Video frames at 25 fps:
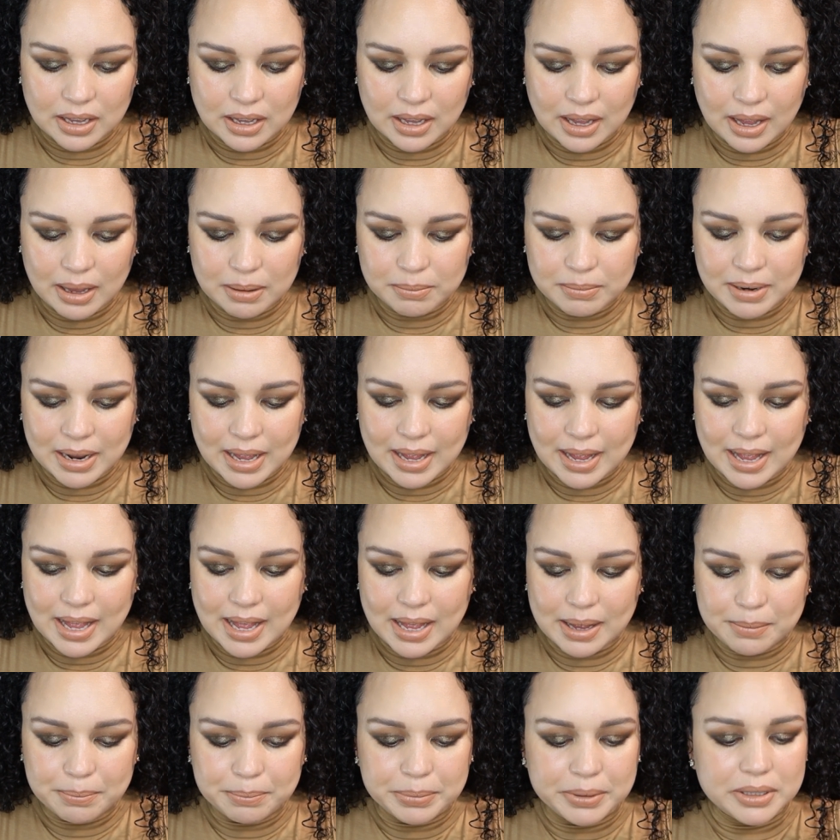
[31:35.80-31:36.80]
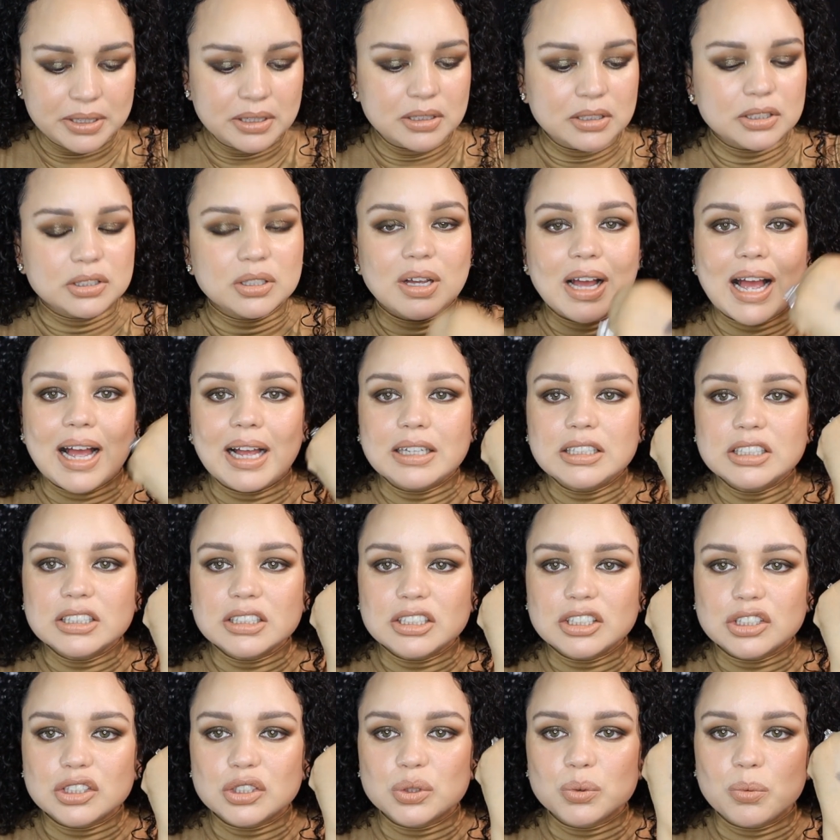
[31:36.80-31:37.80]
I'm not happy. So I
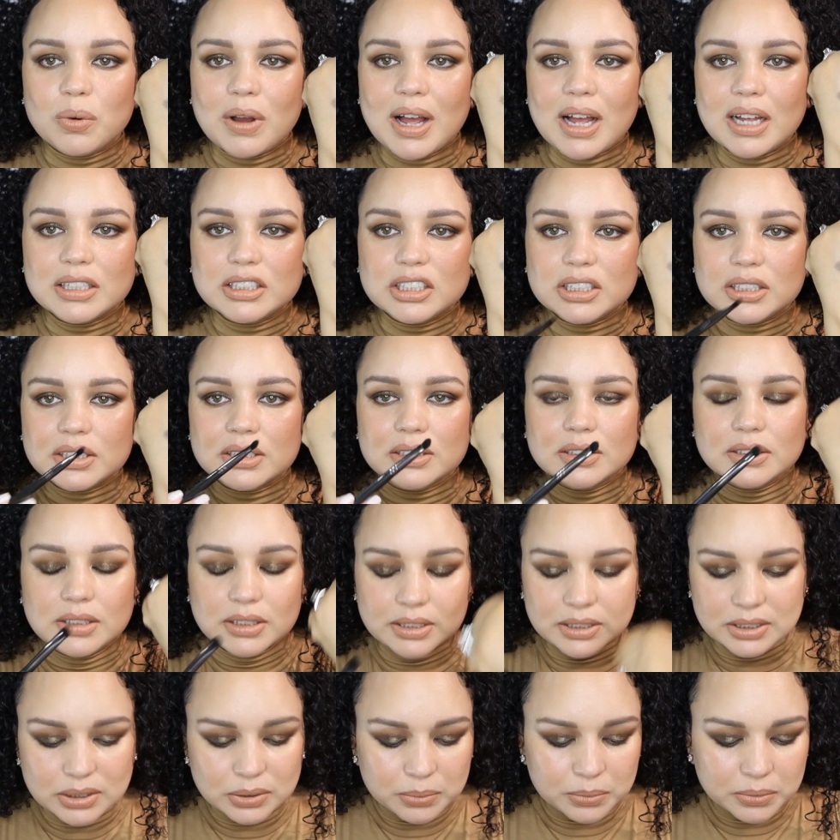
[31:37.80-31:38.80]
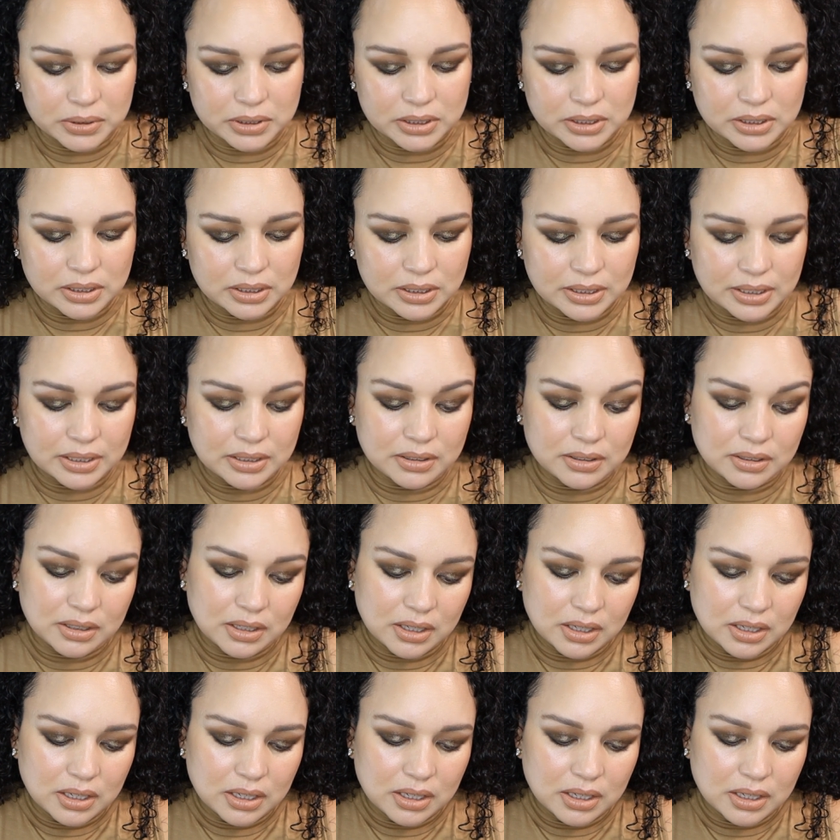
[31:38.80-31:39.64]
just swatched this one and